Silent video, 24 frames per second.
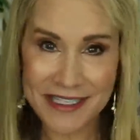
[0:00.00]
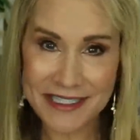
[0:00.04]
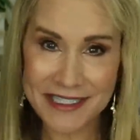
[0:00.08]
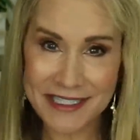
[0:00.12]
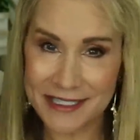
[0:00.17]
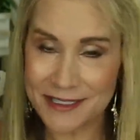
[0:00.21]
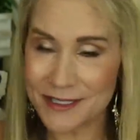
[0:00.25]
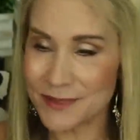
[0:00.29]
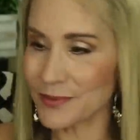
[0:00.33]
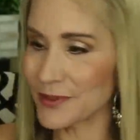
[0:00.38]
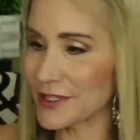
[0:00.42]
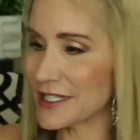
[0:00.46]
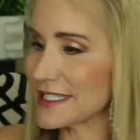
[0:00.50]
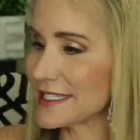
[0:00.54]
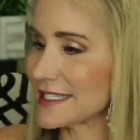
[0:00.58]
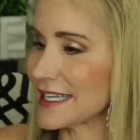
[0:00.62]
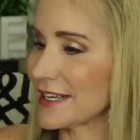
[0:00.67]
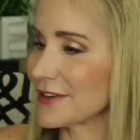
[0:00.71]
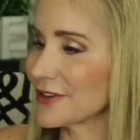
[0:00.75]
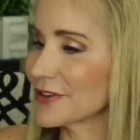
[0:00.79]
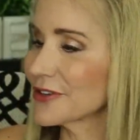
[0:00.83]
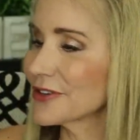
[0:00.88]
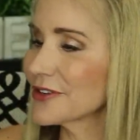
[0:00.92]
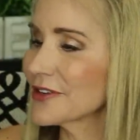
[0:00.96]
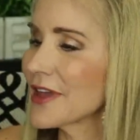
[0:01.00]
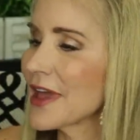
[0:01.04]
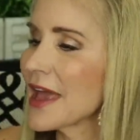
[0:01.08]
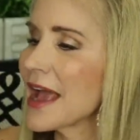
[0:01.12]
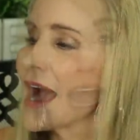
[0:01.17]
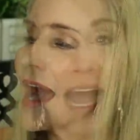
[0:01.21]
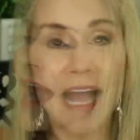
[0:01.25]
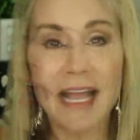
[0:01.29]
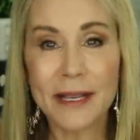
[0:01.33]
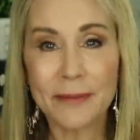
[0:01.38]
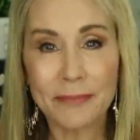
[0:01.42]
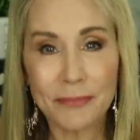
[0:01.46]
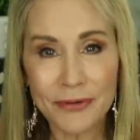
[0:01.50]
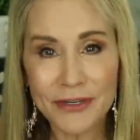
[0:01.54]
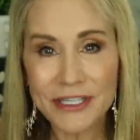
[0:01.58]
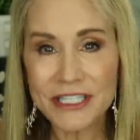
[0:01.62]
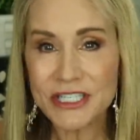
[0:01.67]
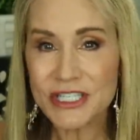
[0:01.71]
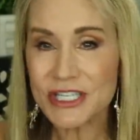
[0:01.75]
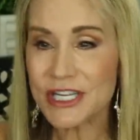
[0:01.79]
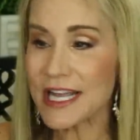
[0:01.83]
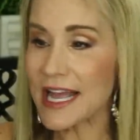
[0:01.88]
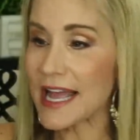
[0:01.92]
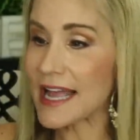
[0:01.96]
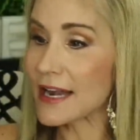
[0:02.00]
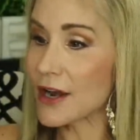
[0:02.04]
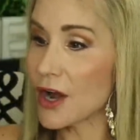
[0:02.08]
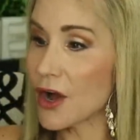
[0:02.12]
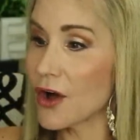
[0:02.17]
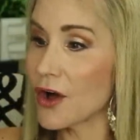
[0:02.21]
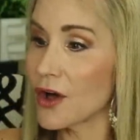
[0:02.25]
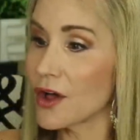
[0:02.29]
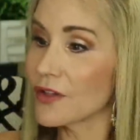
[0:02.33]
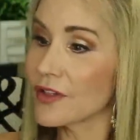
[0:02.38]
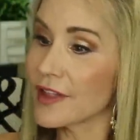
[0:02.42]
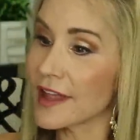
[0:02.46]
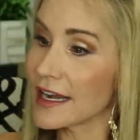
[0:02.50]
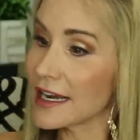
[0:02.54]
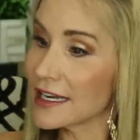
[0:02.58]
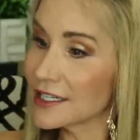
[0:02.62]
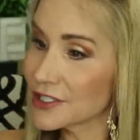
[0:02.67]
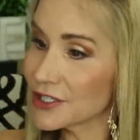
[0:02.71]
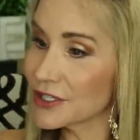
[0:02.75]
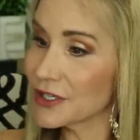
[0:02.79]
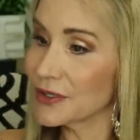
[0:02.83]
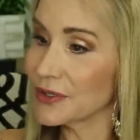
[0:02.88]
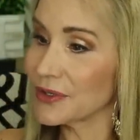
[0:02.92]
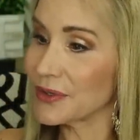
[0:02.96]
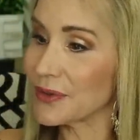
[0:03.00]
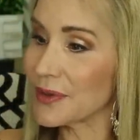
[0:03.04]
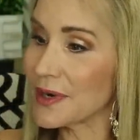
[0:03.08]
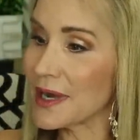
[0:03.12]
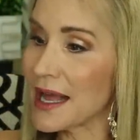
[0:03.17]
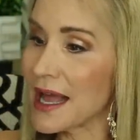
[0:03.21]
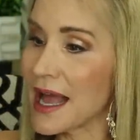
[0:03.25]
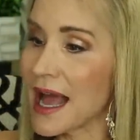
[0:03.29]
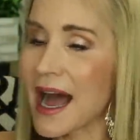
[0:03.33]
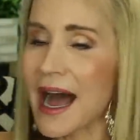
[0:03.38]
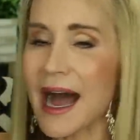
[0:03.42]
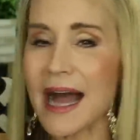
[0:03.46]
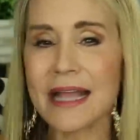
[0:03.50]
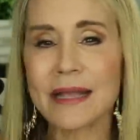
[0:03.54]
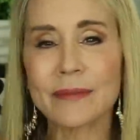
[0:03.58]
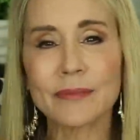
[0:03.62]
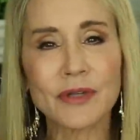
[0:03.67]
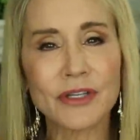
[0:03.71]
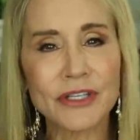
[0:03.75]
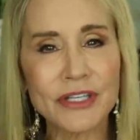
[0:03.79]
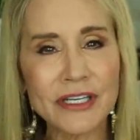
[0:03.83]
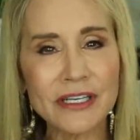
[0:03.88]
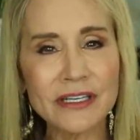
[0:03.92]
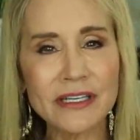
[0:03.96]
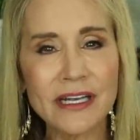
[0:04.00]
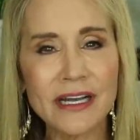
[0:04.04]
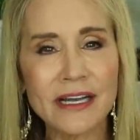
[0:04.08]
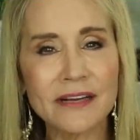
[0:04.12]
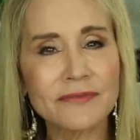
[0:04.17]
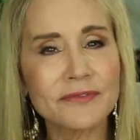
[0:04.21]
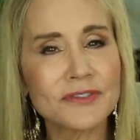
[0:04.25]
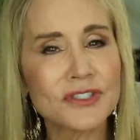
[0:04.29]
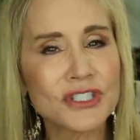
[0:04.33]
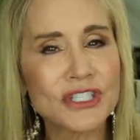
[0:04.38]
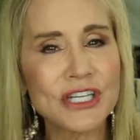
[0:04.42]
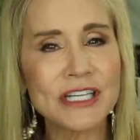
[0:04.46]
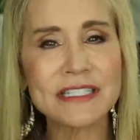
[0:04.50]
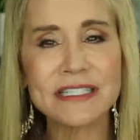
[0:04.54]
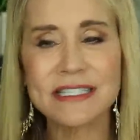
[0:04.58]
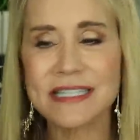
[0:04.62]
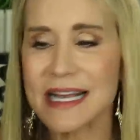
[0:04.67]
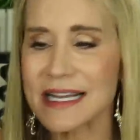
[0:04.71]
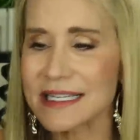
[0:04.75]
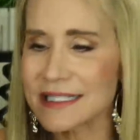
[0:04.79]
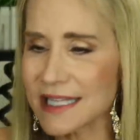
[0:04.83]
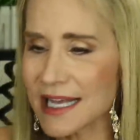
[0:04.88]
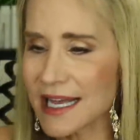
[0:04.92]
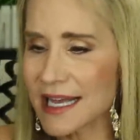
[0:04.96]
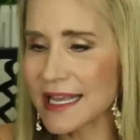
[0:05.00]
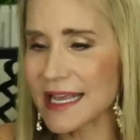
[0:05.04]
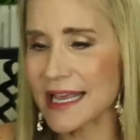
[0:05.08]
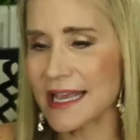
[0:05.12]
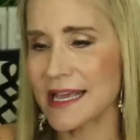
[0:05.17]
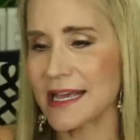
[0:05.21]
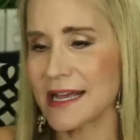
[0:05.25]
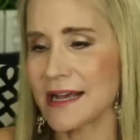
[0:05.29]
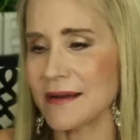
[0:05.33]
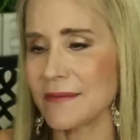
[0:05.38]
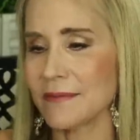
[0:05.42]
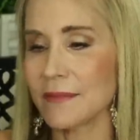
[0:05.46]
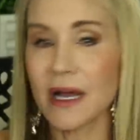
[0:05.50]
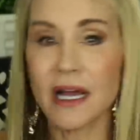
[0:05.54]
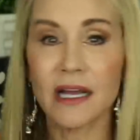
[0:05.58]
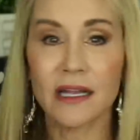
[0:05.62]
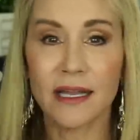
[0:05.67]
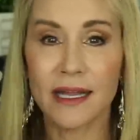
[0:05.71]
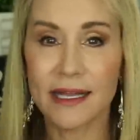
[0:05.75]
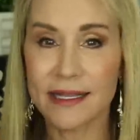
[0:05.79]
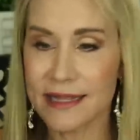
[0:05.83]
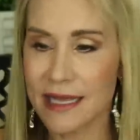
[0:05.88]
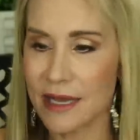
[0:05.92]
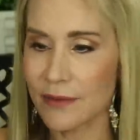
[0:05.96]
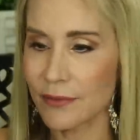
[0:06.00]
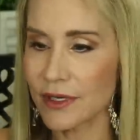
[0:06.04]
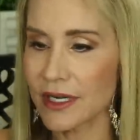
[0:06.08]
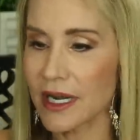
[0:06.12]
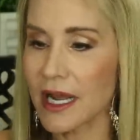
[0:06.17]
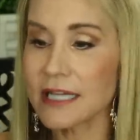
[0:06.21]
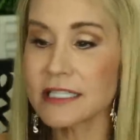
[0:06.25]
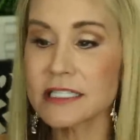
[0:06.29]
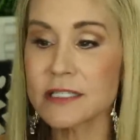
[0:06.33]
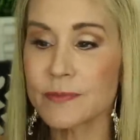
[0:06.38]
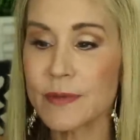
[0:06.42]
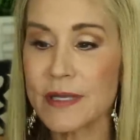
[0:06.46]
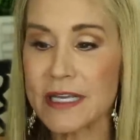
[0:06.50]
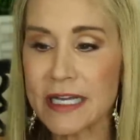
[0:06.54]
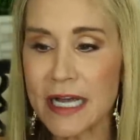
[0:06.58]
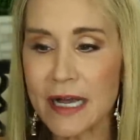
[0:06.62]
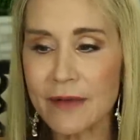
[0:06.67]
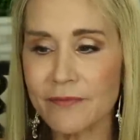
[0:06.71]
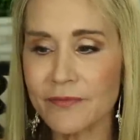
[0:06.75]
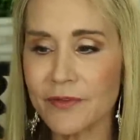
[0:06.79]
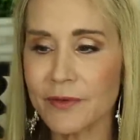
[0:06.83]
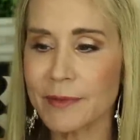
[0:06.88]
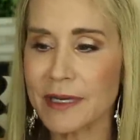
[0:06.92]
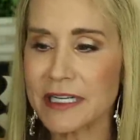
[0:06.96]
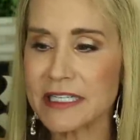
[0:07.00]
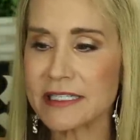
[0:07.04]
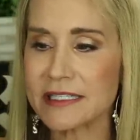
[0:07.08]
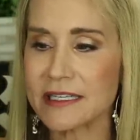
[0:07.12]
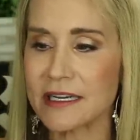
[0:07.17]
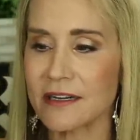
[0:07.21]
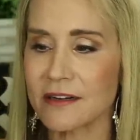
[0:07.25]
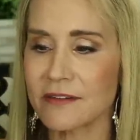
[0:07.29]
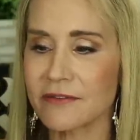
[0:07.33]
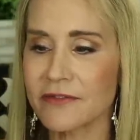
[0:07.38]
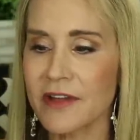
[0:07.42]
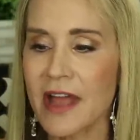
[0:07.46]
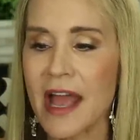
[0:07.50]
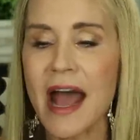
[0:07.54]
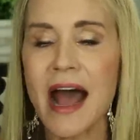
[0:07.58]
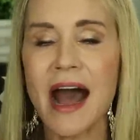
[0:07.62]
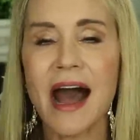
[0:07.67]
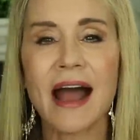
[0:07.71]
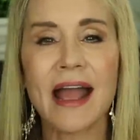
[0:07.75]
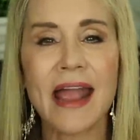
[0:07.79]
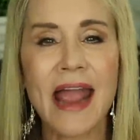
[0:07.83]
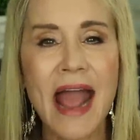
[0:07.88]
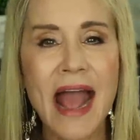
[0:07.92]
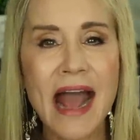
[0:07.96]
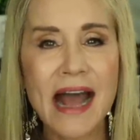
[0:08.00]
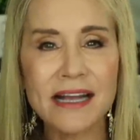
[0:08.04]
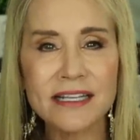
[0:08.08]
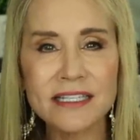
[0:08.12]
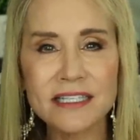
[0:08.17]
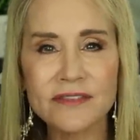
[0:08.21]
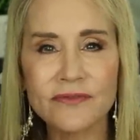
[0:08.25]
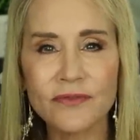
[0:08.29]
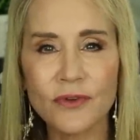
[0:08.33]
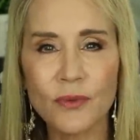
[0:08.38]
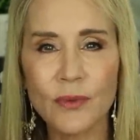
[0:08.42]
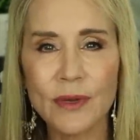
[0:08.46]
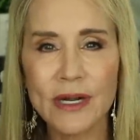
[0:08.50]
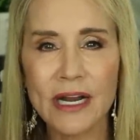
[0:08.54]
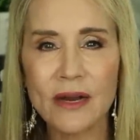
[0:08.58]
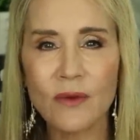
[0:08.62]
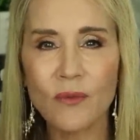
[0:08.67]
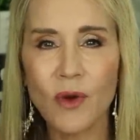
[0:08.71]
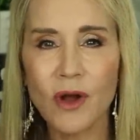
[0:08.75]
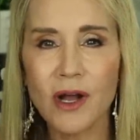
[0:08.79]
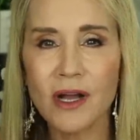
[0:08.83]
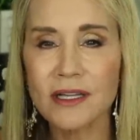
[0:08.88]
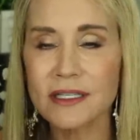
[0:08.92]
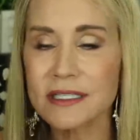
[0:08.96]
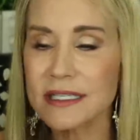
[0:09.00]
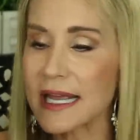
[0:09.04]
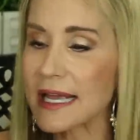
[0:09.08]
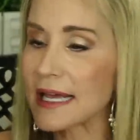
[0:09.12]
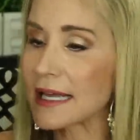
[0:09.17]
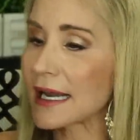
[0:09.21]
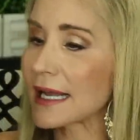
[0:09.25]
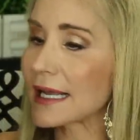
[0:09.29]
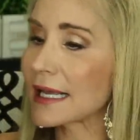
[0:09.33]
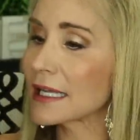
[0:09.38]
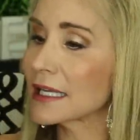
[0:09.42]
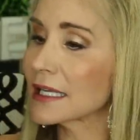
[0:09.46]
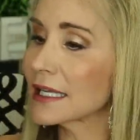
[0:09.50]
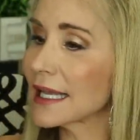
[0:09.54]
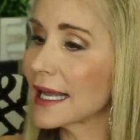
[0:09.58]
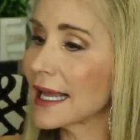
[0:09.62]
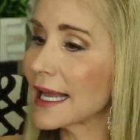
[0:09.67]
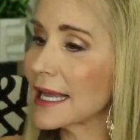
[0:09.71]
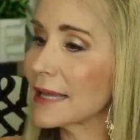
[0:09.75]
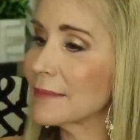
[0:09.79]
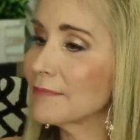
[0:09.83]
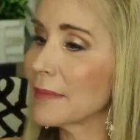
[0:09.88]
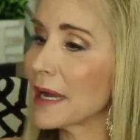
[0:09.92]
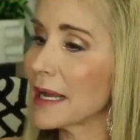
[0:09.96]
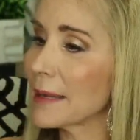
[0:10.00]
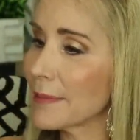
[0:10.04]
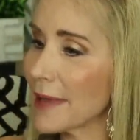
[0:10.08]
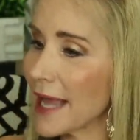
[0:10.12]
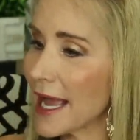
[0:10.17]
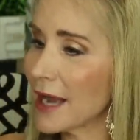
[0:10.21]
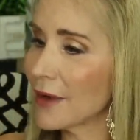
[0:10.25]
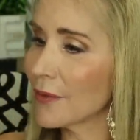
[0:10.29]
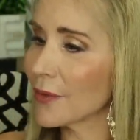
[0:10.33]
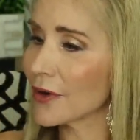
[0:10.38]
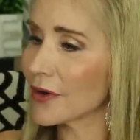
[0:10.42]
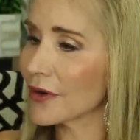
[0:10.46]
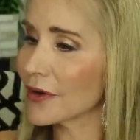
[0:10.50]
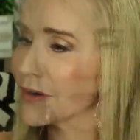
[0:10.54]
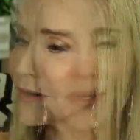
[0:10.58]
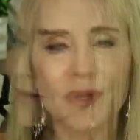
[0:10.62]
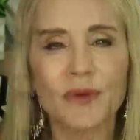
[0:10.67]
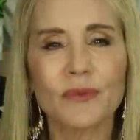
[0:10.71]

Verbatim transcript: That sounds pretty standard. I appreciate all that I do. I am good enough just as I am. I like that one. I speak up for myself. I ask for what I want and I claim my power.